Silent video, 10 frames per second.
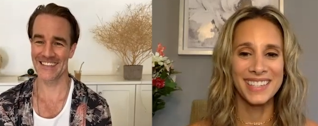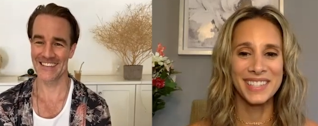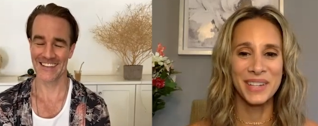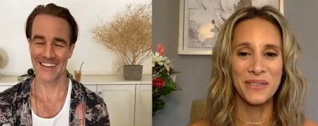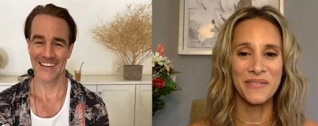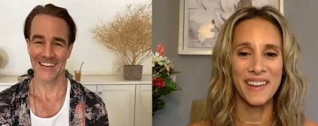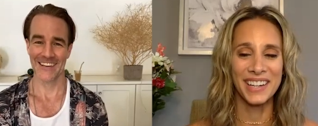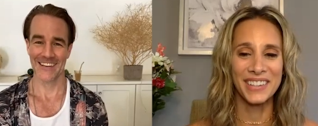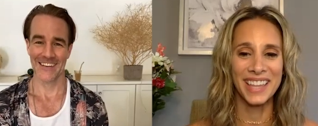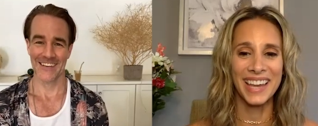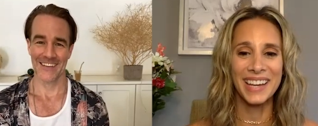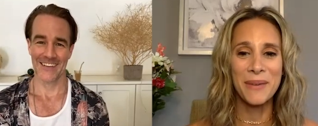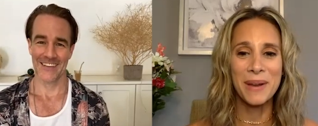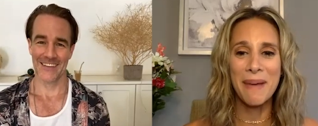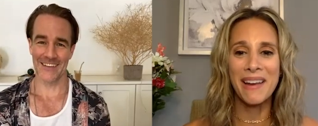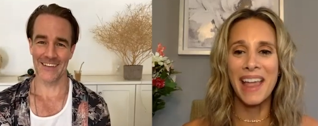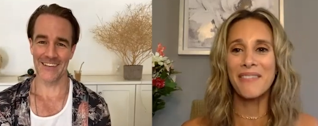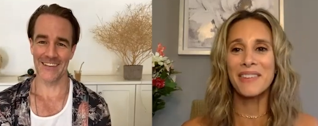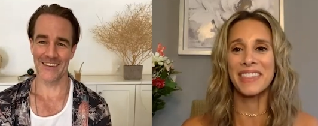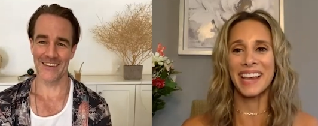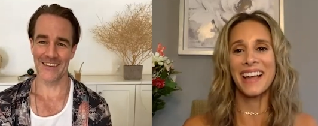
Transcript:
Speaker 1: is so funny. You're like, what about everything